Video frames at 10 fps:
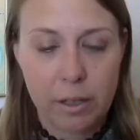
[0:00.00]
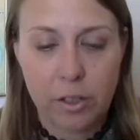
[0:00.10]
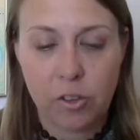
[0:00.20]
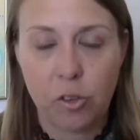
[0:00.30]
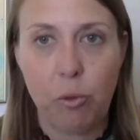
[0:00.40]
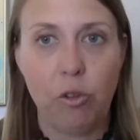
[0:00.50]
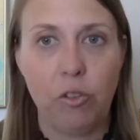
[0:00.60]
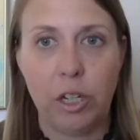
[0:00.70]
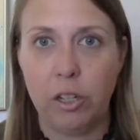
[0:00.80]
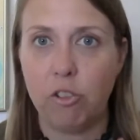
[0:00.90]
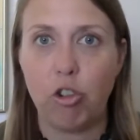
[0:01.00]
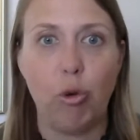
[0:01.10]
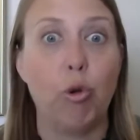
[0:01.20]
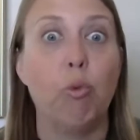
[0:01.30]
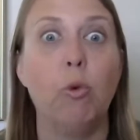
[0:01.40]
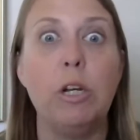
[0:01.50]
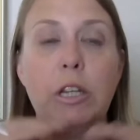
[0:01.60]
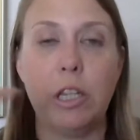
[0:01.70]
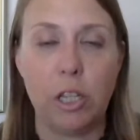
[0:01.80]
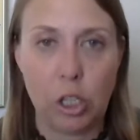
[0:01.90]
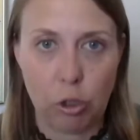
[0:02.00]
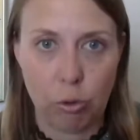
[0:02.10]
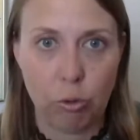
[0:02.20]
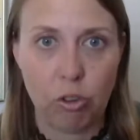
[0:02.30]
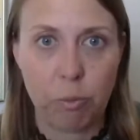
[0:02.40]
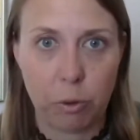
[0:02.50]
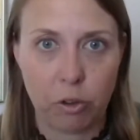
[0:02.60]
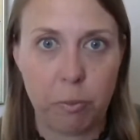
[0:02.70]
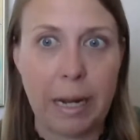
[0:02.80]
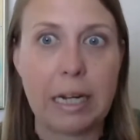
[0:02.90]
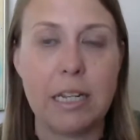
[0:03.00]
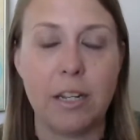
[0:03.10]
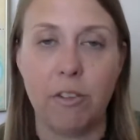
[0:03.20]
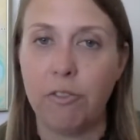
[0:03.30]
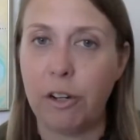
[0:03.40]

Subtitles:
this is moving into a really huge perspective,